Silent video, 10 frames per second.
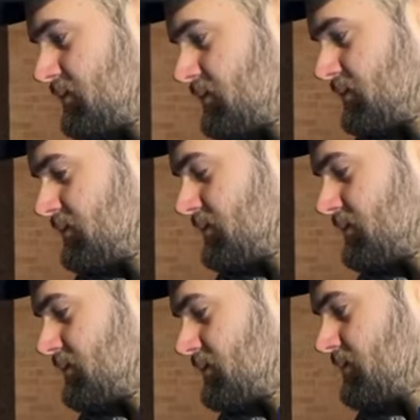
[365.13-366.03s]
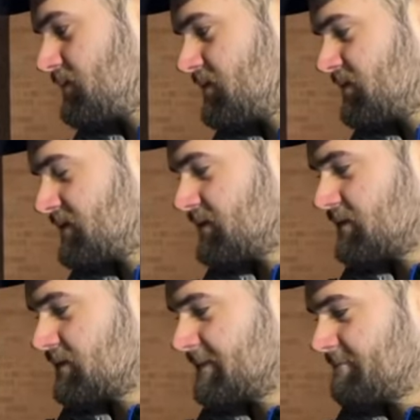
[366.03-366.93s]

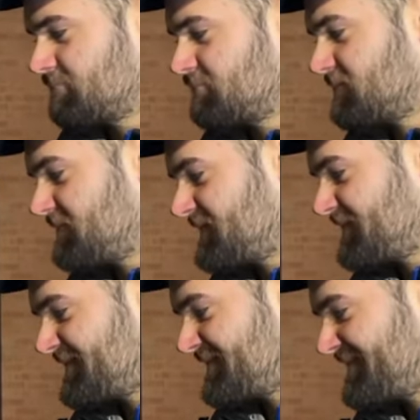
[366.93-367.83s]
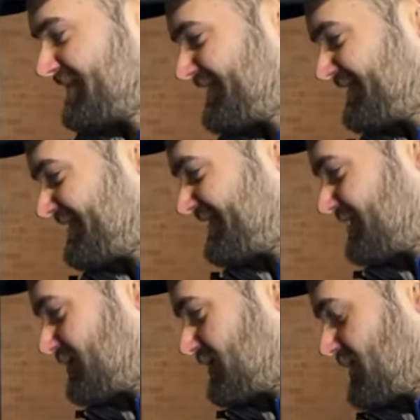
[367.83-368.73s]

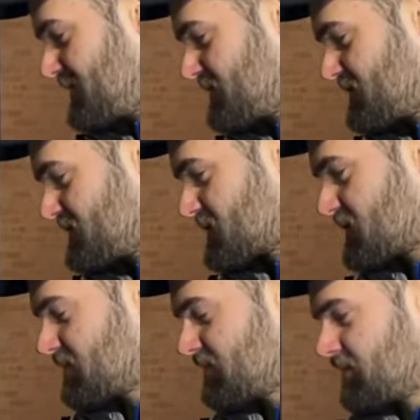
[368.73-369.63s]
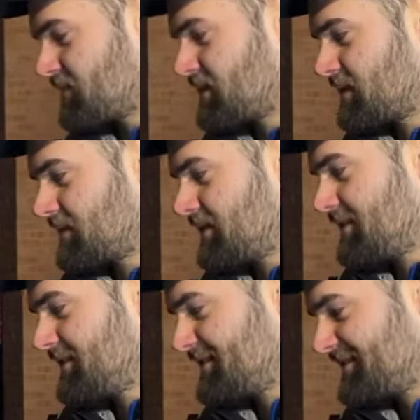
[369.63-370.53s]

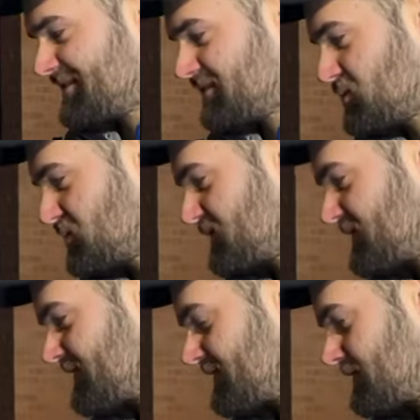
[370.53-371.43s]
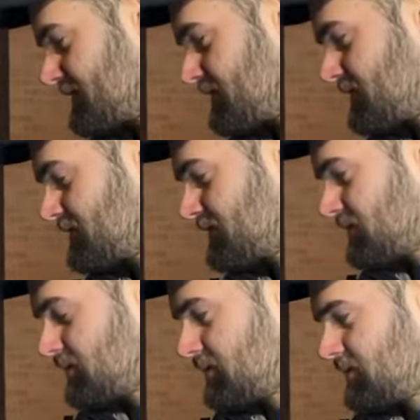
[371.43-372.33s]

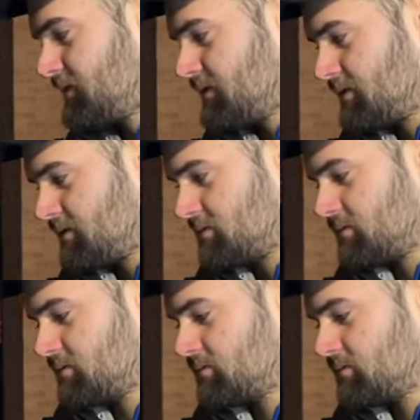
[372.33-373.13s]
No words are spoken by the person on screen.